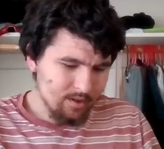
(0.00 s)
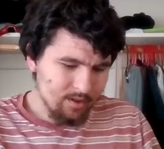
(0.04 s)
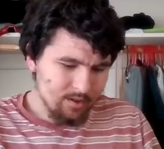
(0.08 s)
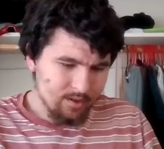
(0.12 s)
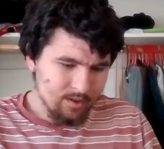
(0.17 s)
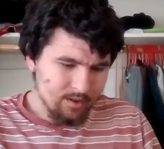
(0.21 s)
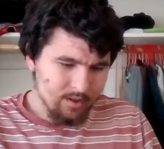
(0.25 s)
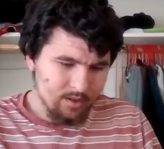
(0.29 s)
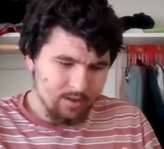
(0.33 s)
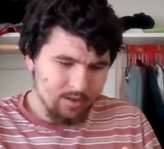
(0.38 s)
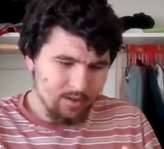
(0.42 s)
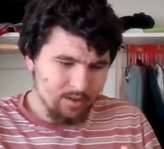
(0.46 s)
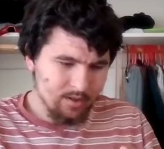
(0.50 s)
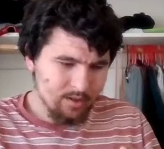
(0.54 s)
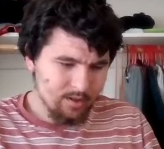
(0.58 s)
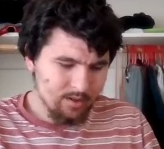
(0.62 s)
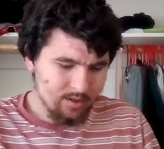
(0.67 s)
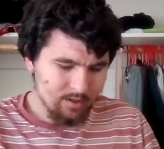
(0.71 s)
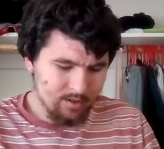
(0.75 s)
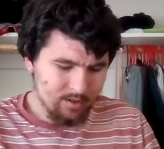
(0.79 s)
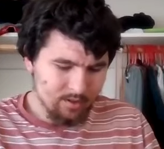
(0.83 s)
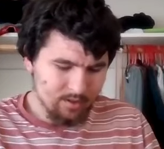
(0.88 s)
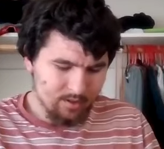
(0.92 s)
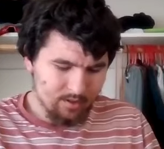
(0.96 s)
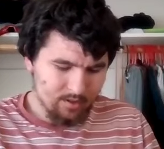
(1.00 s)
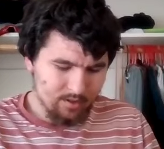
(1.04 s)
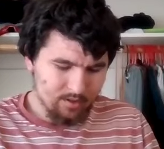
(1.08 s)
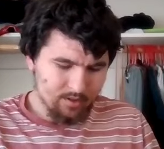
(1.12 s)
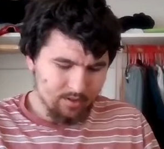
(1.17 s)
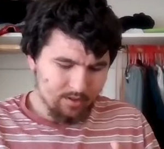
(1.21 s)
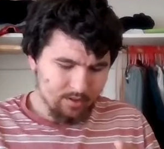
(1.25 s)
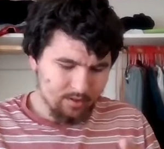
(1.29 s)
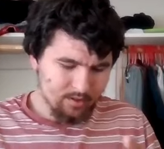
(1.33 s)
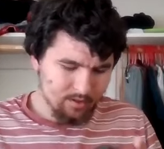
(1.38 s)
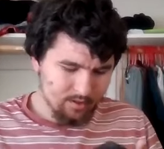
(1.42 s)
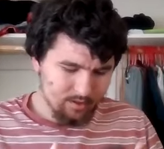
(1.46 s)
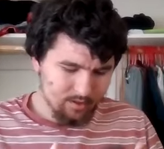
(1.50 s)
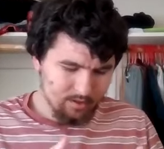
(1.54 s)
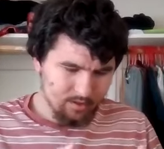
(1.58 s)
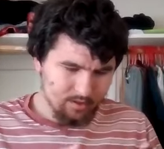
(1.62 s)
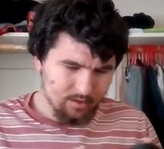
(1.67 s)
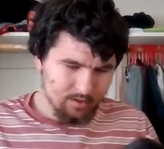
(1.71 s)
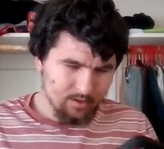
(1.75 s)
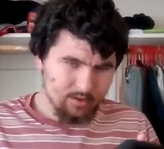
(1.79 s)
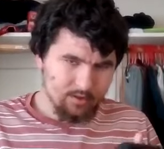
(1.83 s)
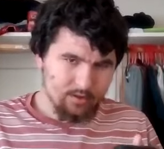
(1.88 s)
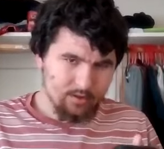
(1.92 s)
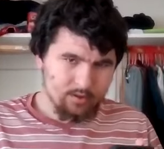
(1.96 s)

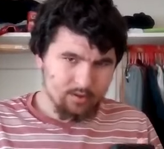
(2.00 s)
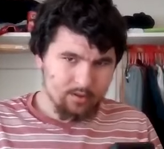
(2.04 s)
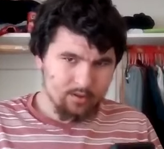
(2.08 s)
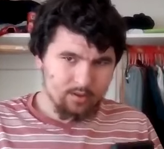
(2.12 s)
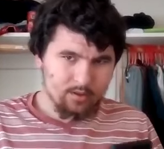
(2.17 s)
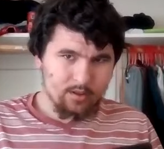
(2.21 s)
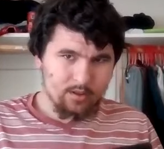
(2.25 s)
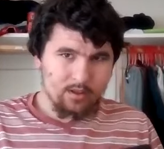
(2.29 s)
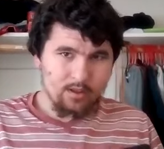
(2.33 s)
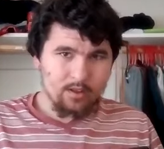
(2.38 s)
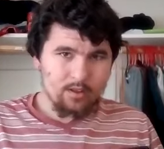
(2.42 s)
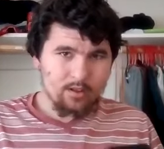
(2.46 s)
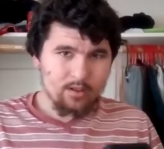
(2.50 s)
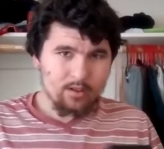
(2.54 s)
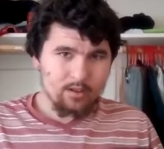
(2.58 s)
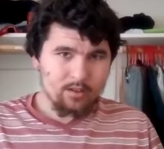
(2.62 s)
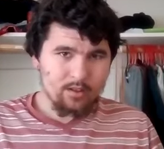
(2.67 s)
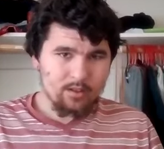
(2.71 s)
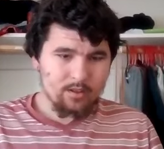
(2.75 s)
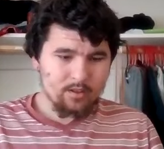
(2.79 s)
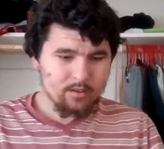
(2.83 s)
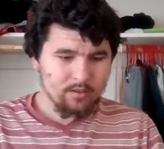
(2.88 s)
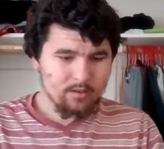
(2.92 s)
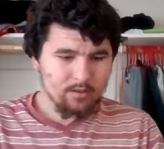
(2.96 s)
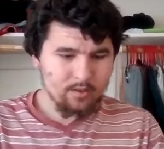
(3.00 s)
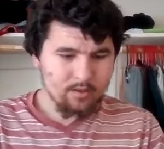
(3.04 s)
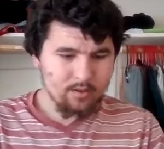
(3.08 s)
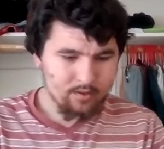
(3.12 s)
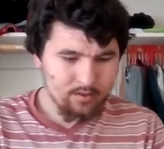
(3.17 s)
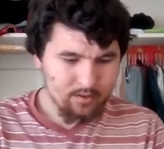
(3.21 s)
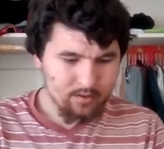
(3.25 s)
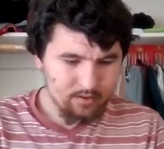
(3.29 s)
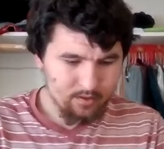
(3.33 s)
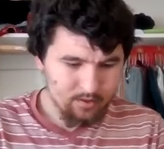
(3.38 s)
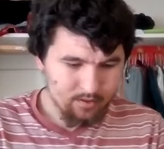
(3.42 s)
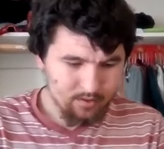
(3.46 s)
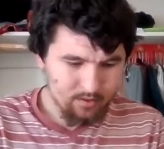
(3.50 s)
Nothing is said.